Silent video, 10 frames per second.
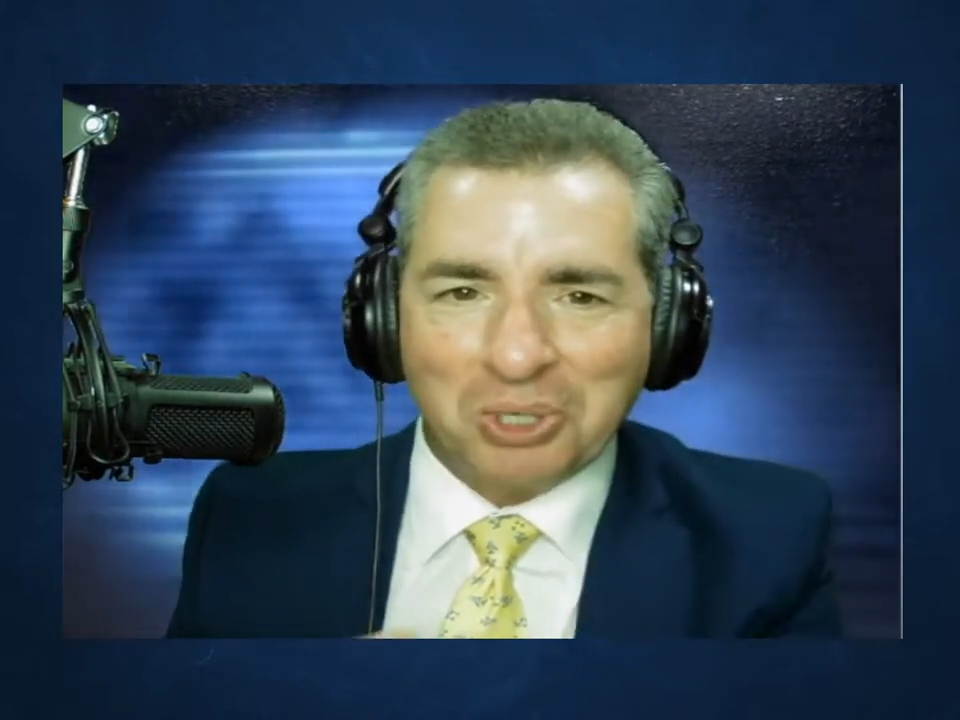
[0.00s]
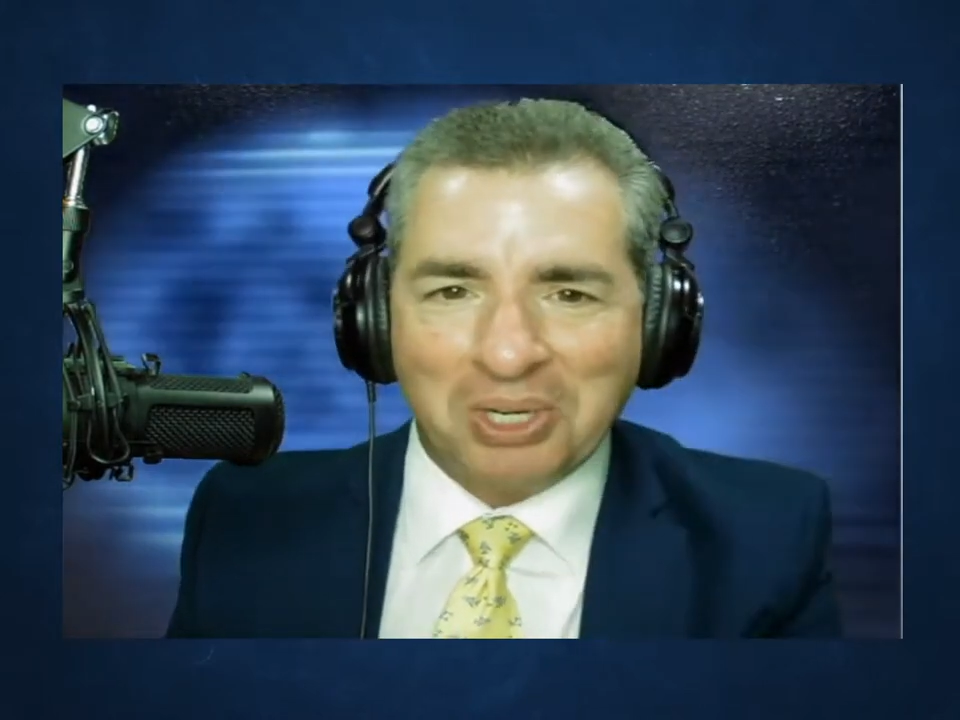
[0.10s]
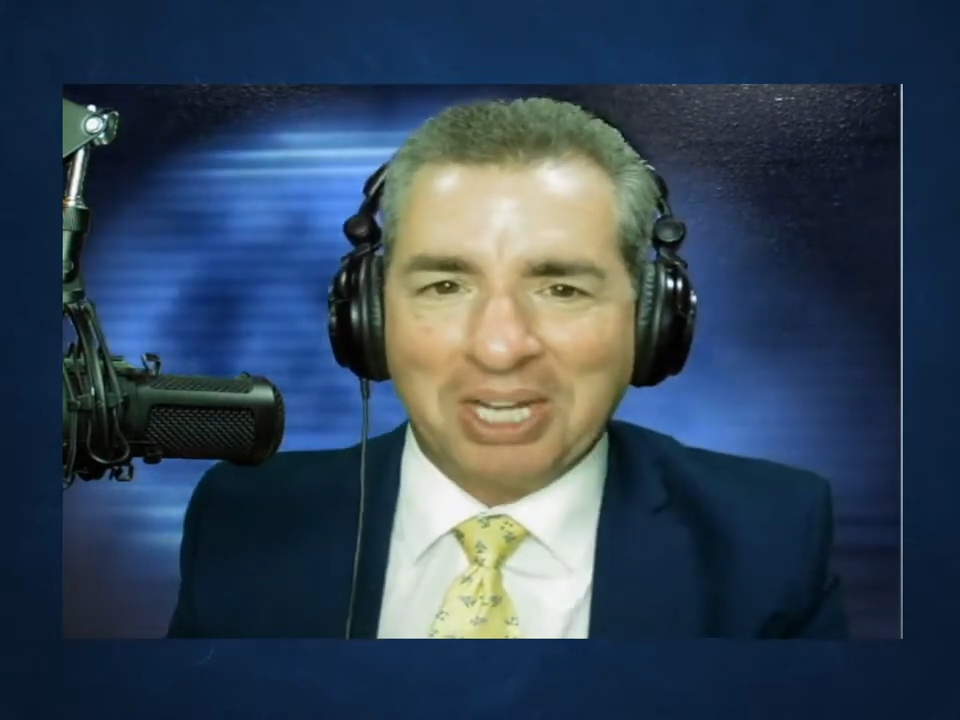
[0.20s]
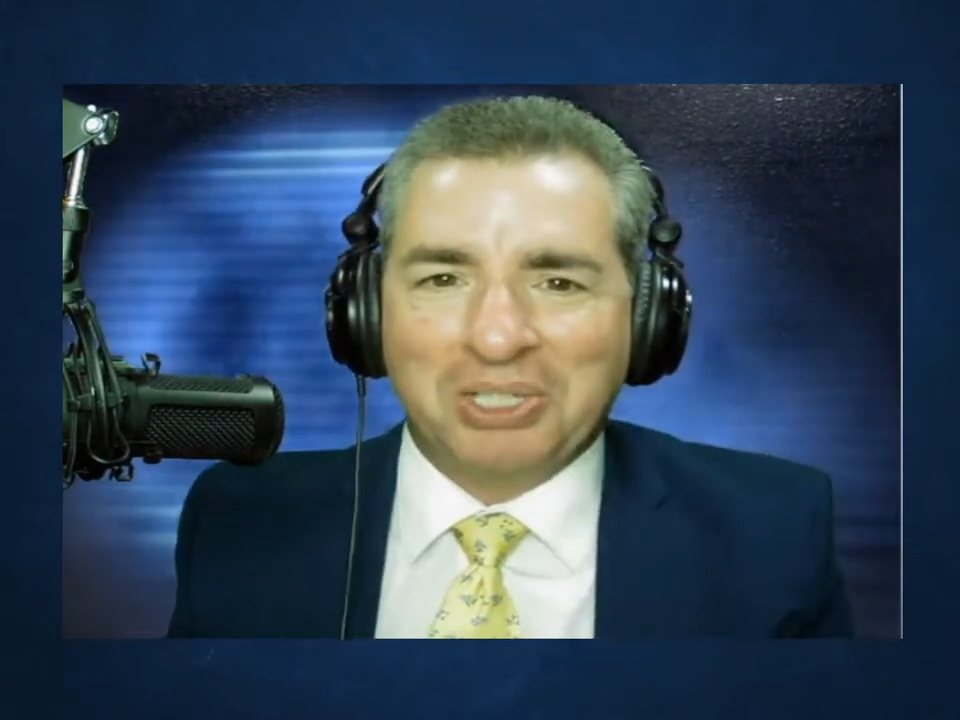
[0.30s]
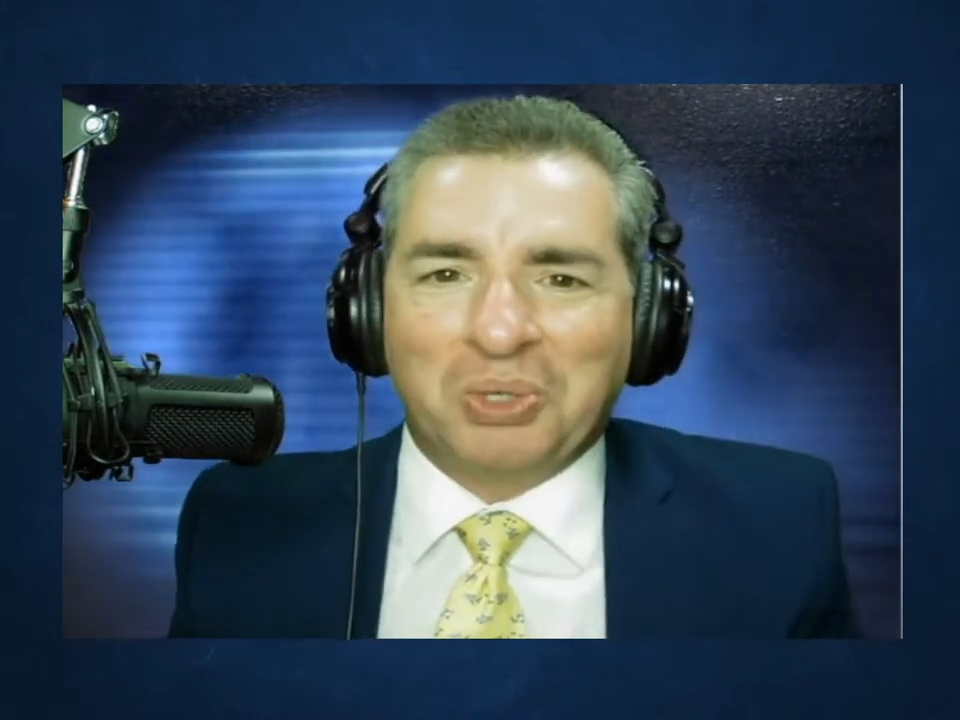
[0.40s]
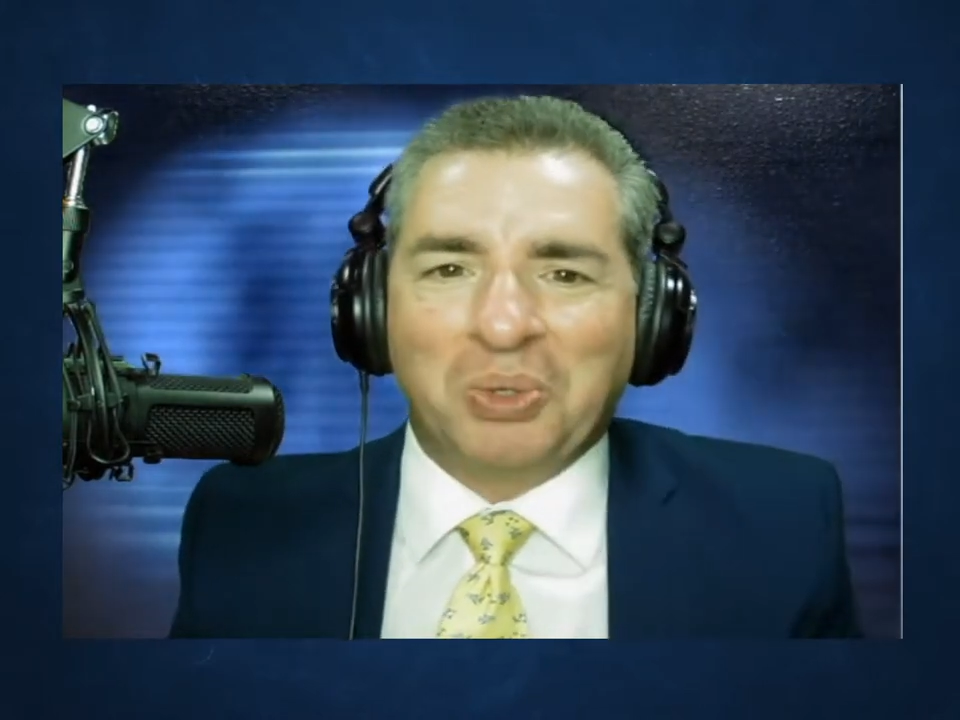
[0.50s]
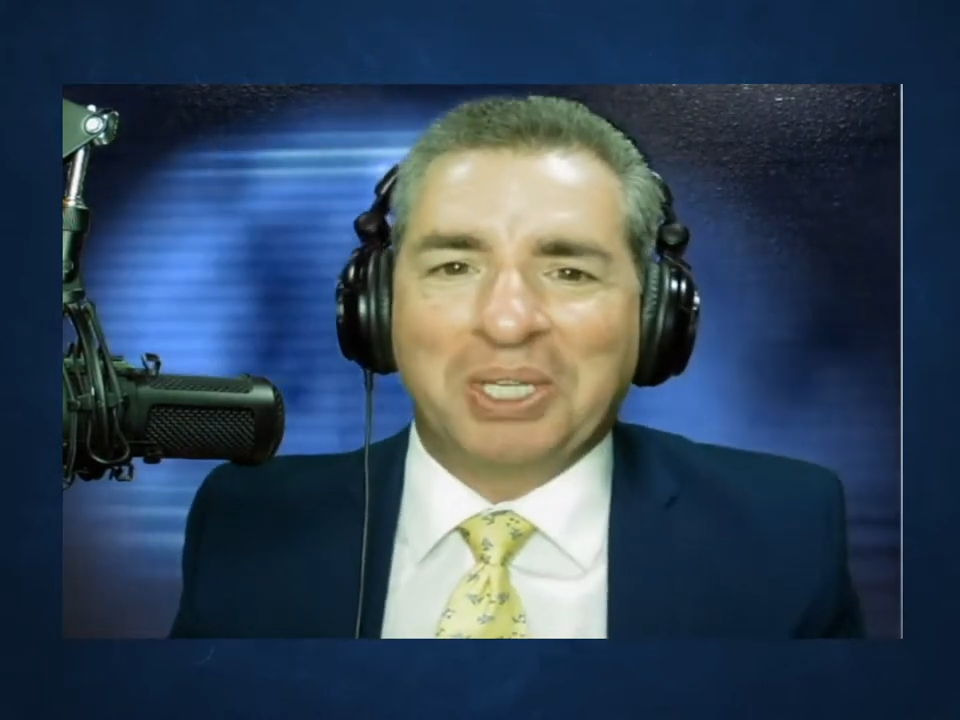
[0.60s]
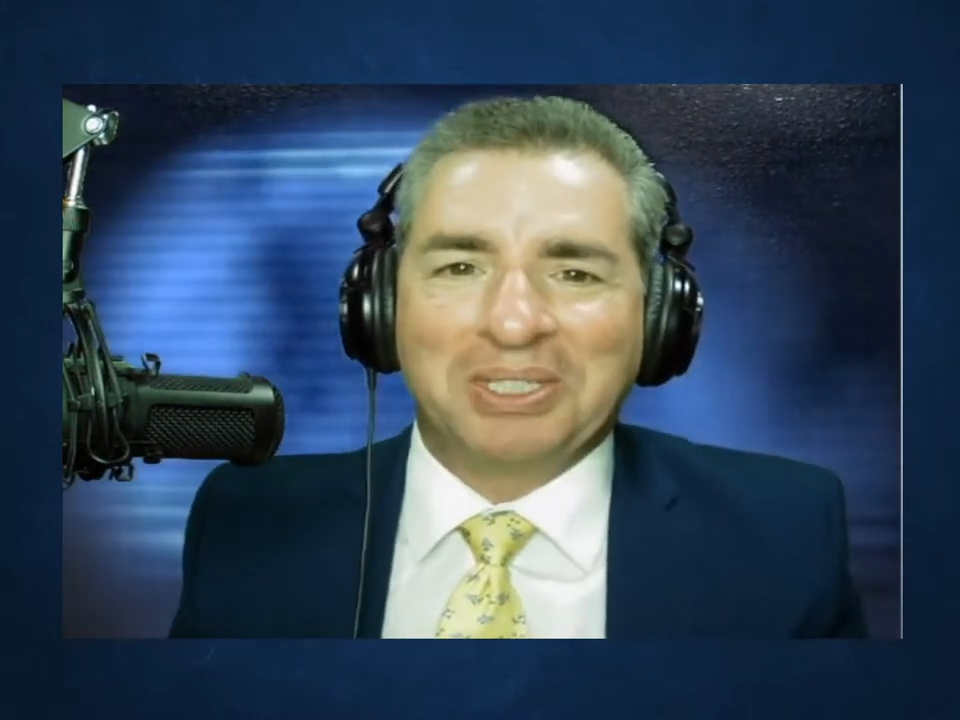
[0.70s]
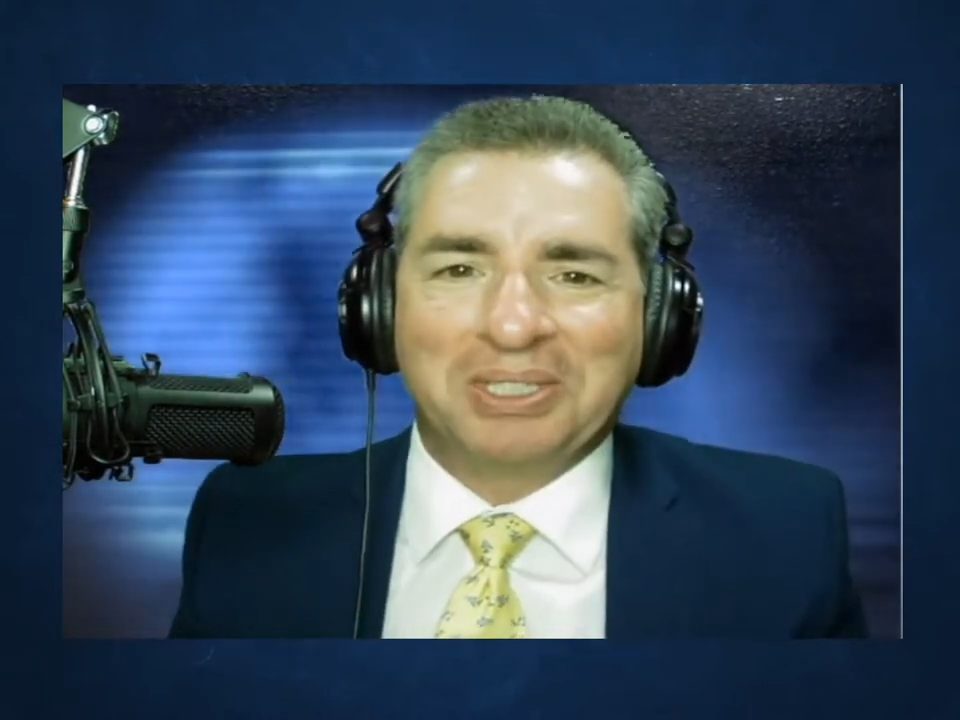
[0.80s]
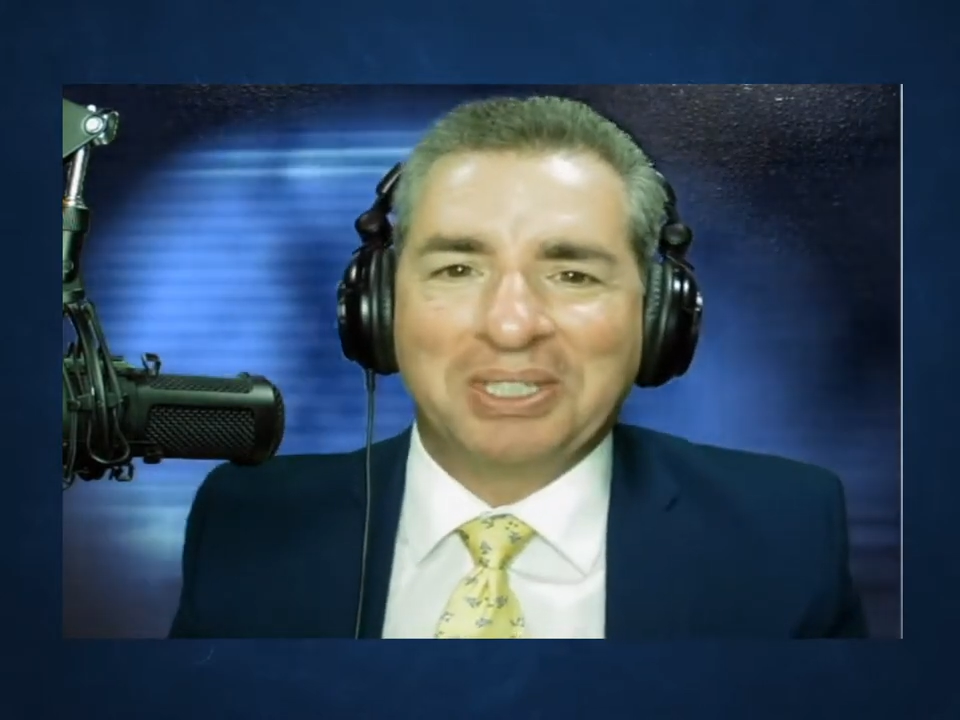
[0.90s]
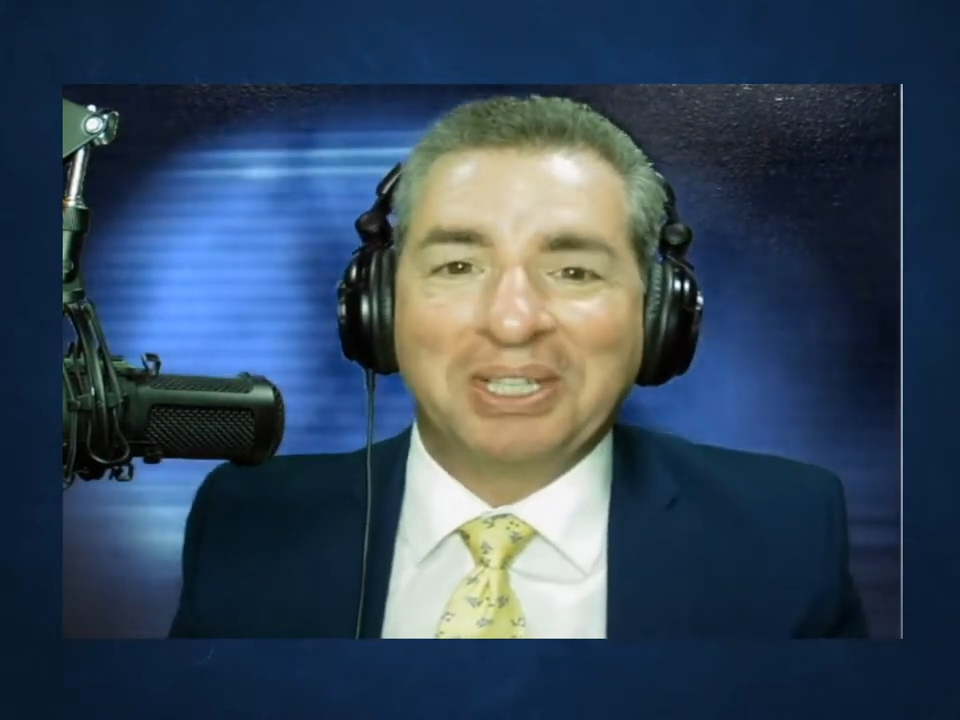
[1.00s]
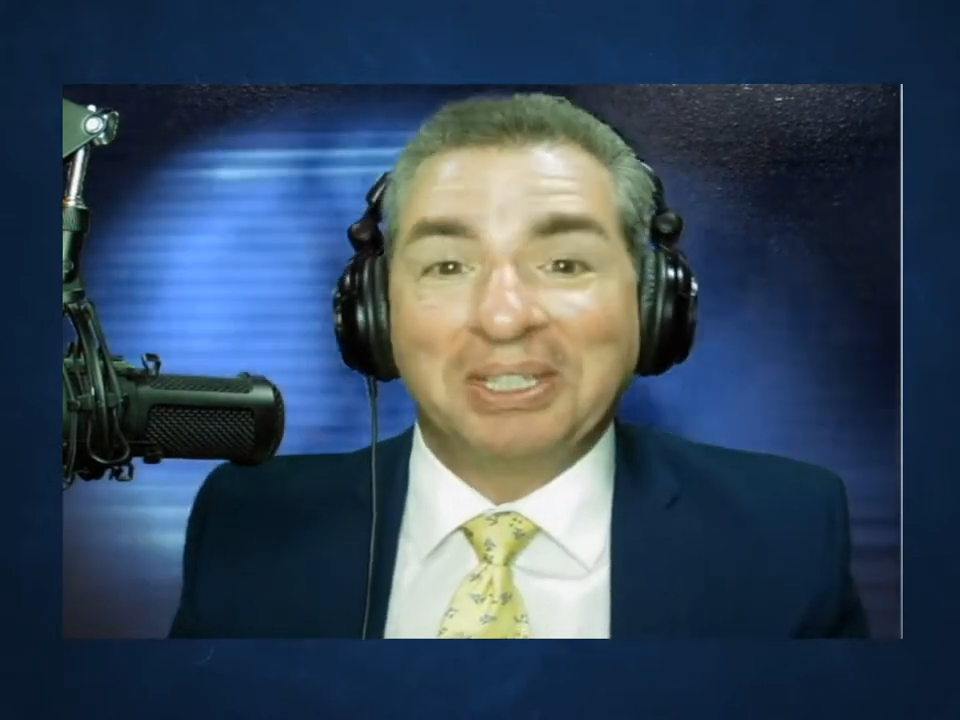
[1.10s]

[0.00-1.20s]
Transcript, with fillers: your next quiz.